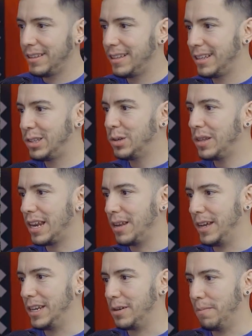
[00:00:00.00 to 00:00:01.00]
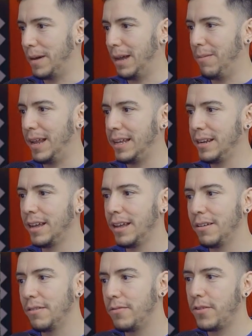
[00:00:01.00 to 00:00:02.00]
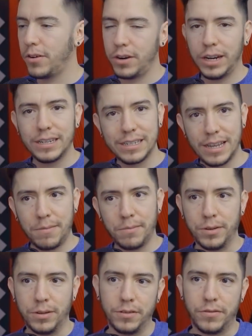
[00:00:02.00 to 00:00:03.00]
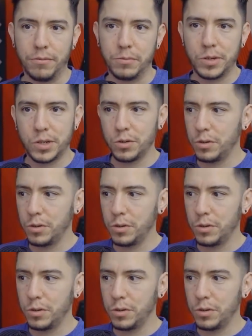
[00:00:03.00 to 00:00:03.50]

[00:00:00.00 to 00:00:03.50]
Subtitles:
the 2D animation pipeline, for example, from